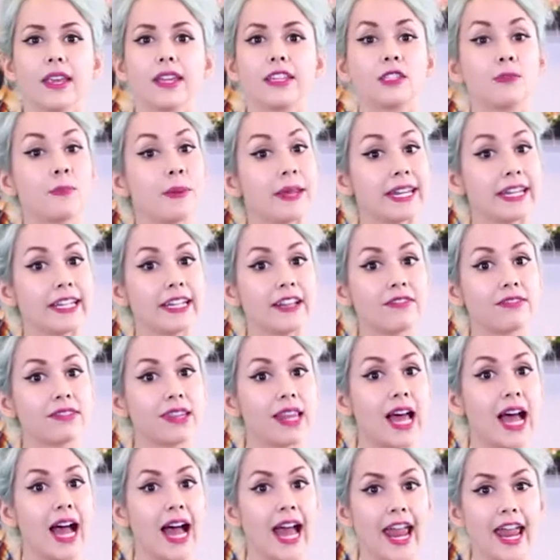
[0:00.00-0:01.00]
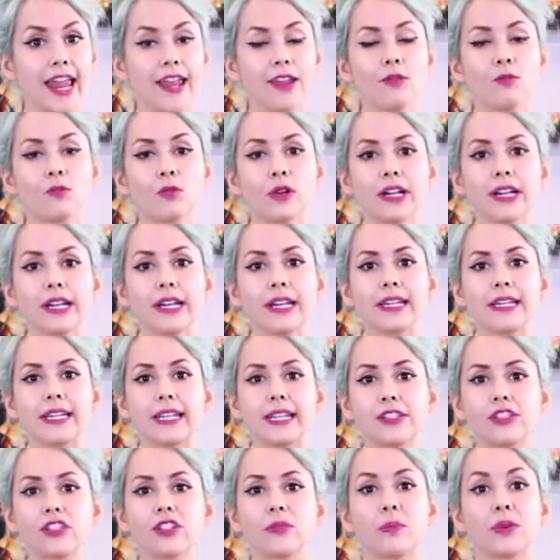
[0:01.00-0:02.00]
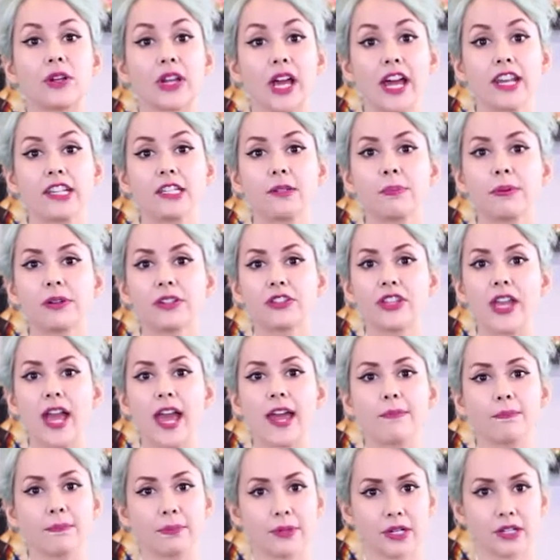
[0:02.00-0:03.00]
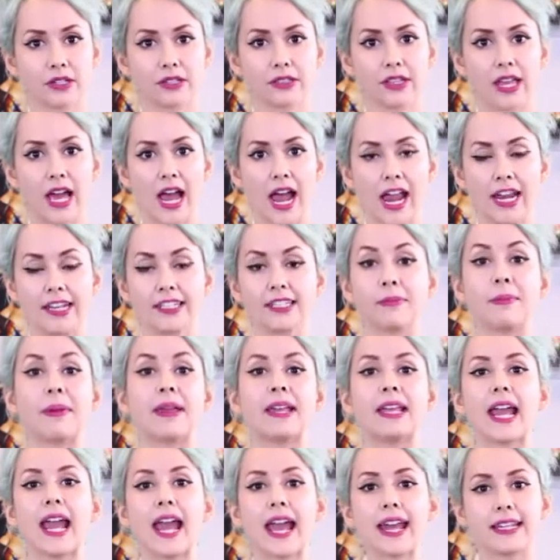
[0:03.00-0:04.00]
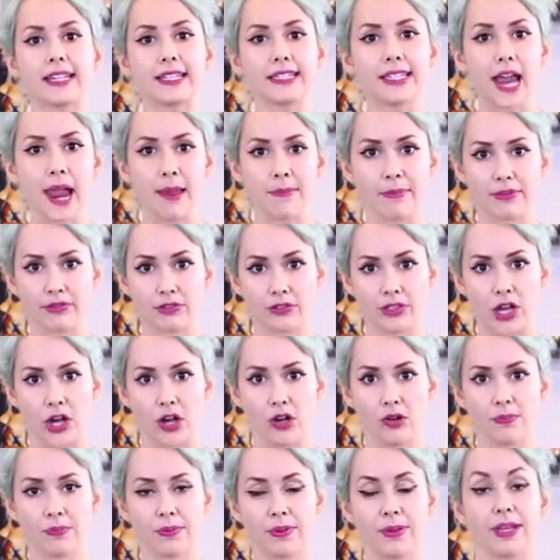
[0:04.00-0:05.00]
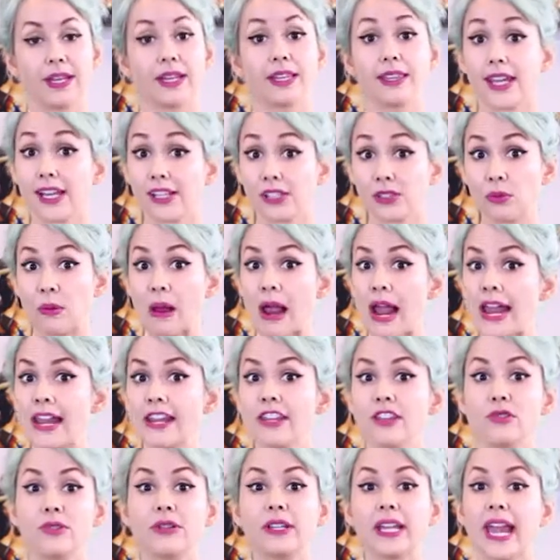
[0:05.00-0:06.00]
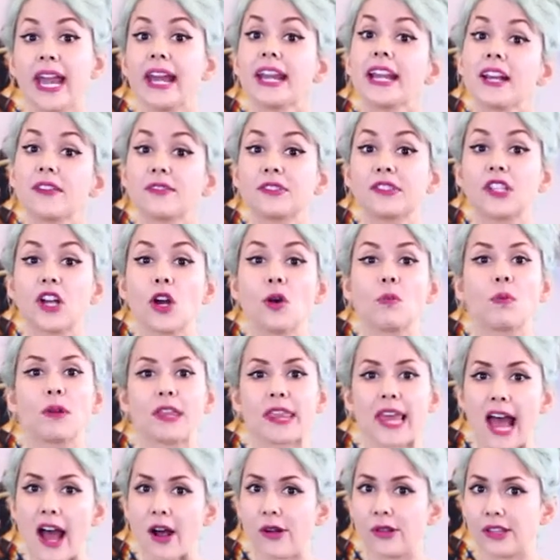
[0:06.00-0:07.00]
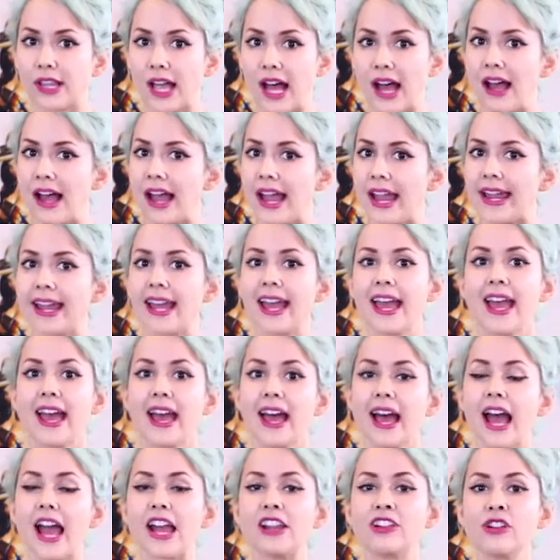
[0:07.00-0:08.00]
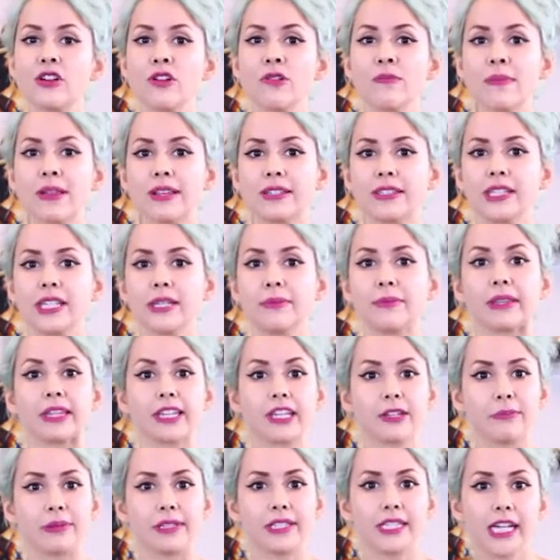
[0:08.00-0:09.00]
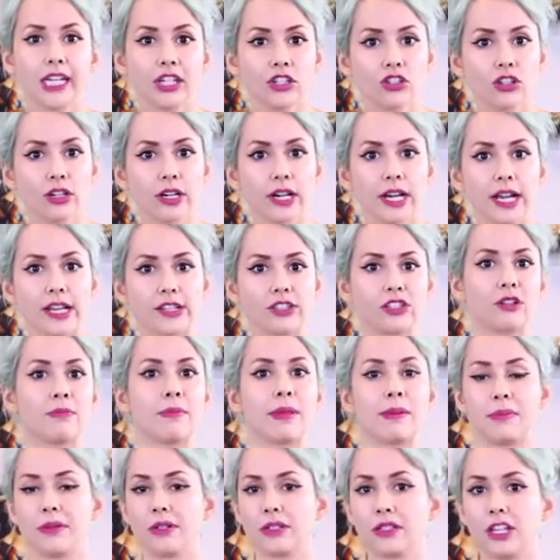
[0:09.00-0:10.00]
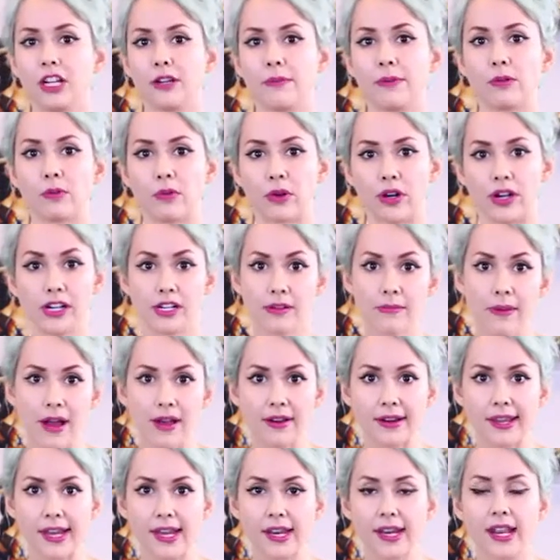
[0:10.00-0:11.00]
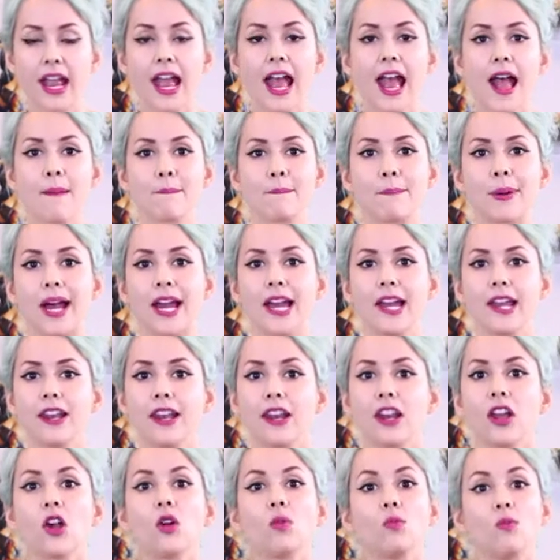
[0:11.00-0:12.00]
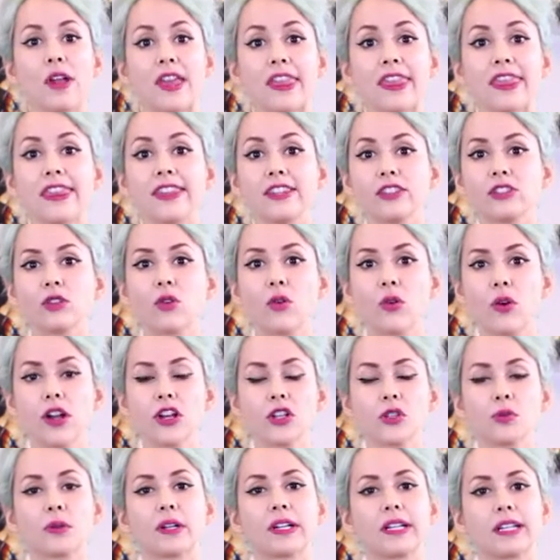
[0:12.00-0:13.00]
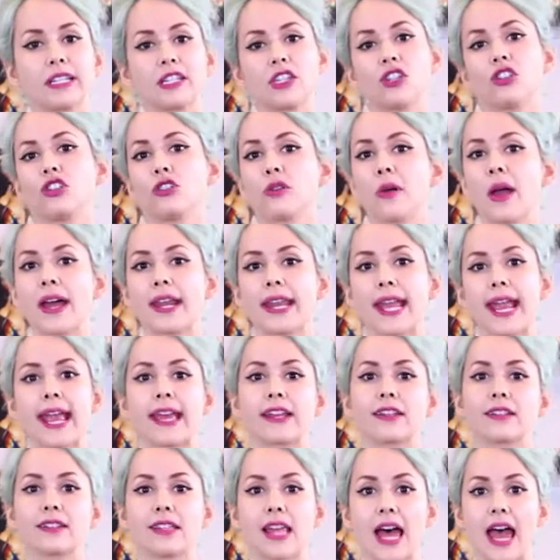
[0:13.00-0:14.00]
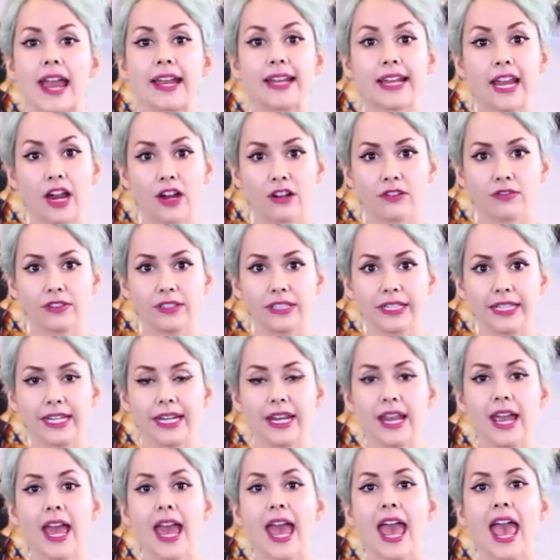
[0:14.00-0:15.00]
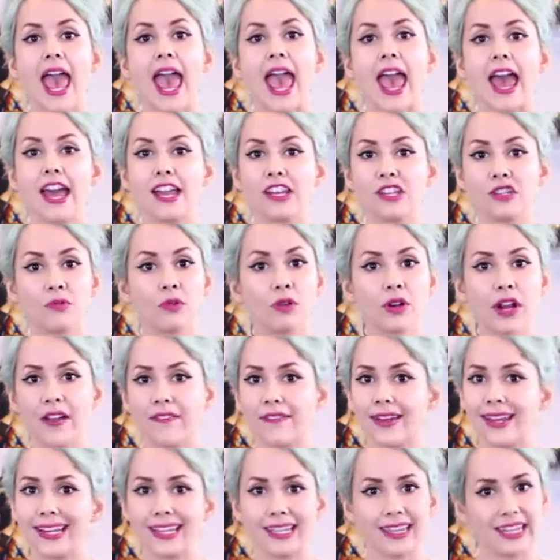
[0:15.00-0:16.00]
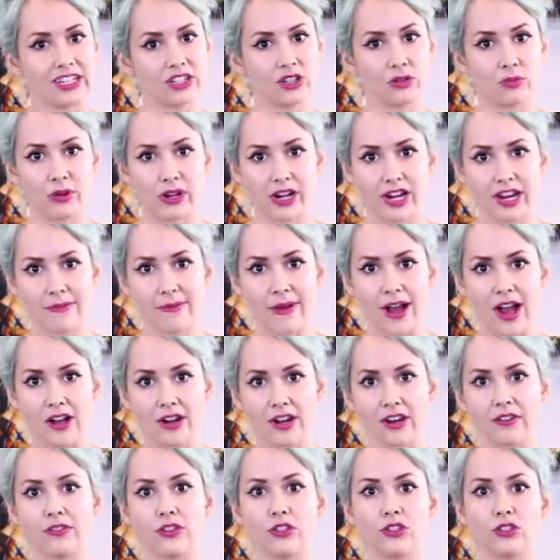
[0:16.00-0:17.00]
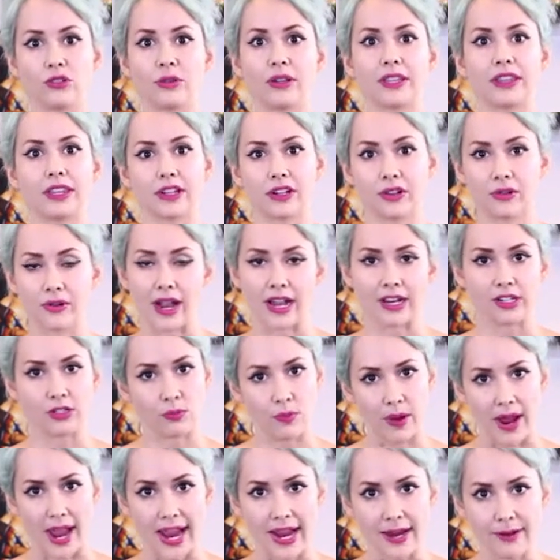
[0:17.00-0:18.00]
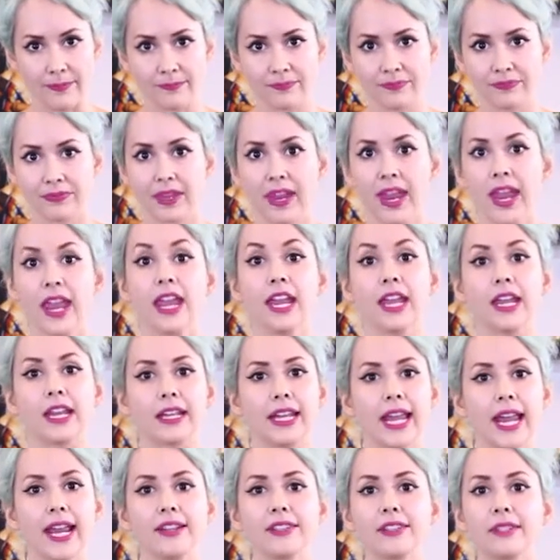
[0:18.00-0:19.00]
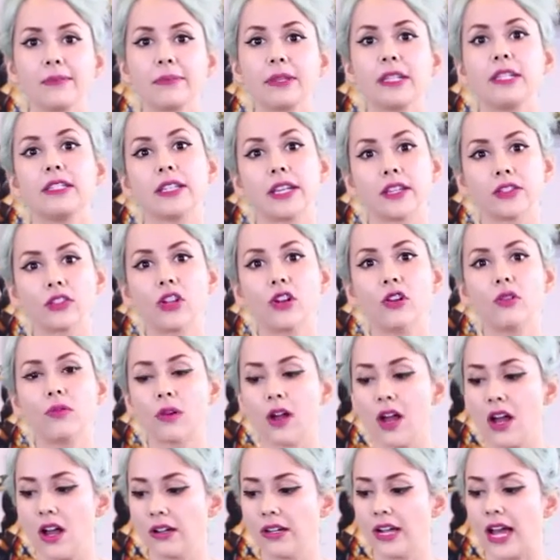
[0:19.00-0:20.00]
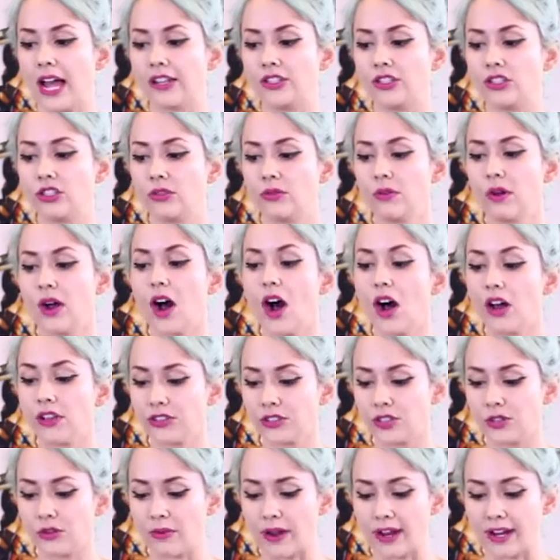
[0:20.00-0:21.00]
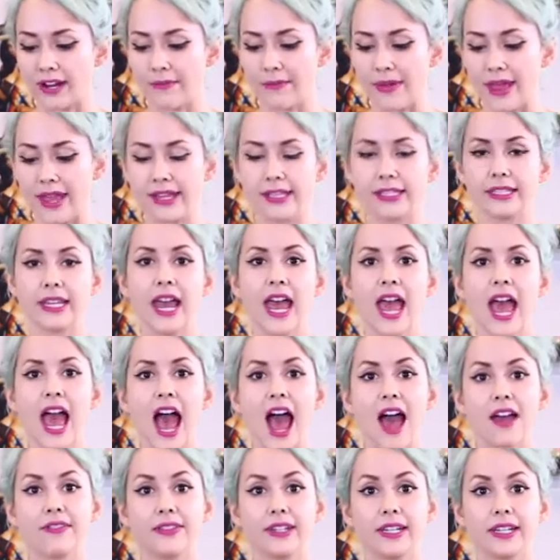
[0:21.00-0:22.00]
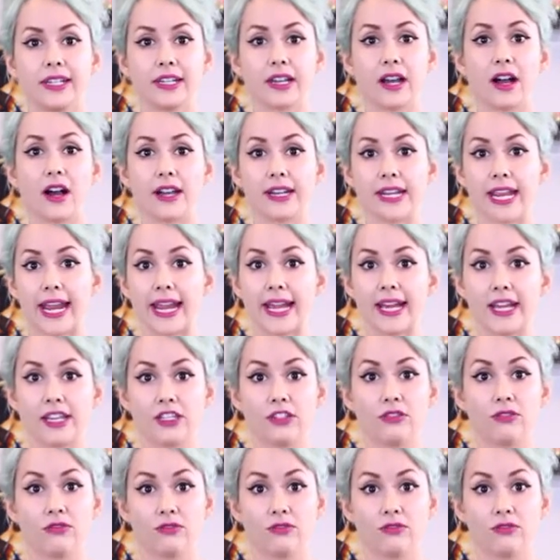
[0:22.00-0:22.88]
Speaking of lye, we're going to need some 100% pure lye to make any type of soap. That's right, you can't have soap without lye. I know it may seem a little bit dangerous, or maybe you're a little bit worried about it, but with this course, we're going to teach you how to handle lye carefully, and you won't have anything to worry about if you do it the correct way. In case something does go wrong, I do also recommend having on hand